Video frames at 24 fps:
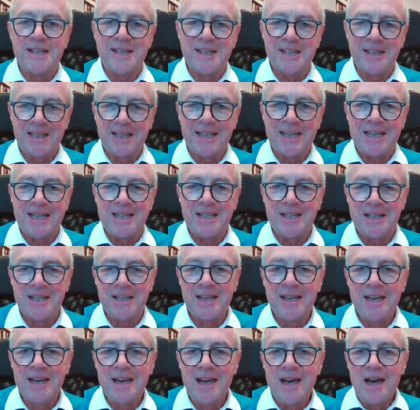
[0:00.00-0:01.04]
is the case.
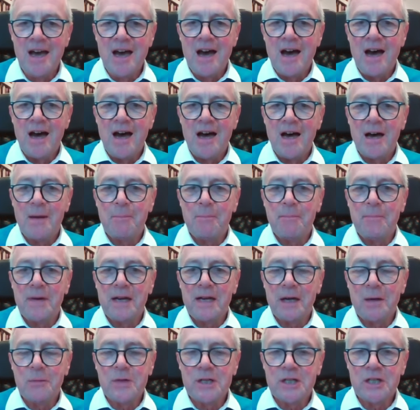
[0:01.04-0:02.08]
Uh, but
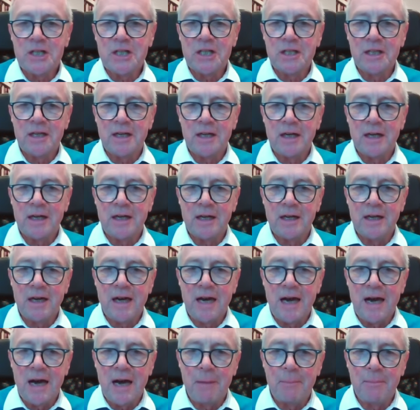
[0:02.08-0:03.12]
I wish uh,
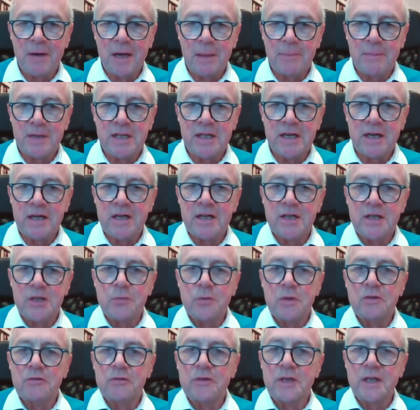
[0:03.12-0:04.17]
our parliamentarians
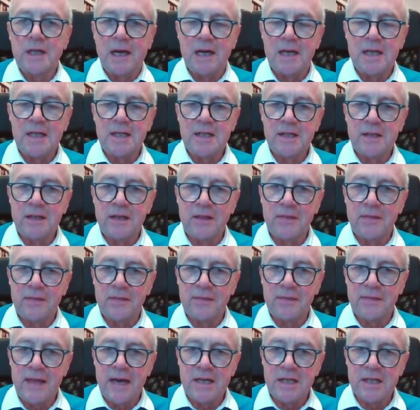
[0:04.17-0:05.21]
would realise
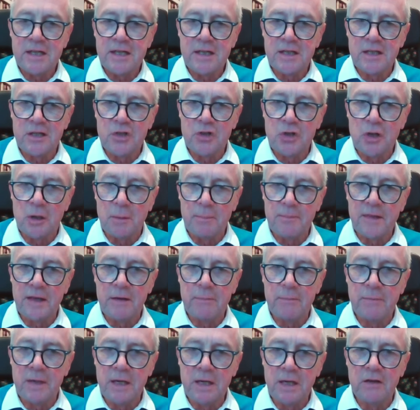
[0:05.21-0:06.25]
that that is the job
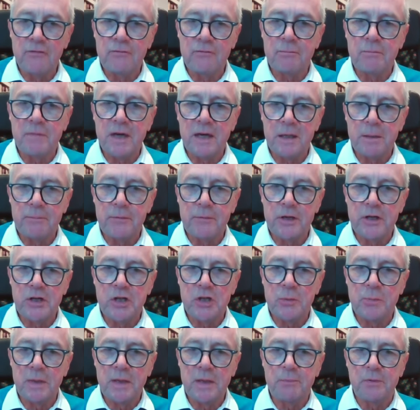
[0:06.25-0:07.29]
they've been given by the
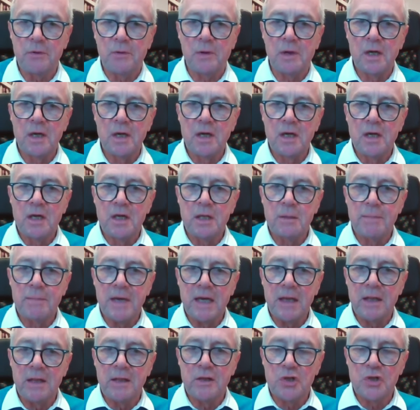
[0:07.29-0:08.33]
British people to
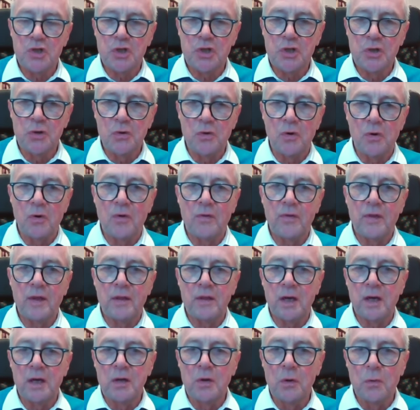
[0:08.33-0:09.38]
make sure that
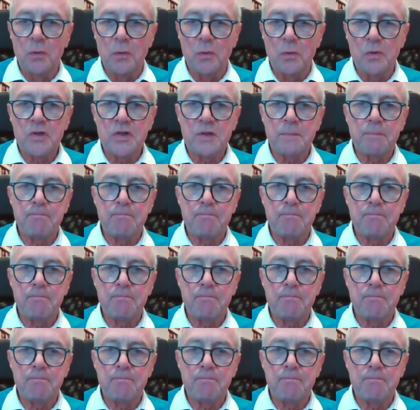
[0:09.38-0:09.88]
the laws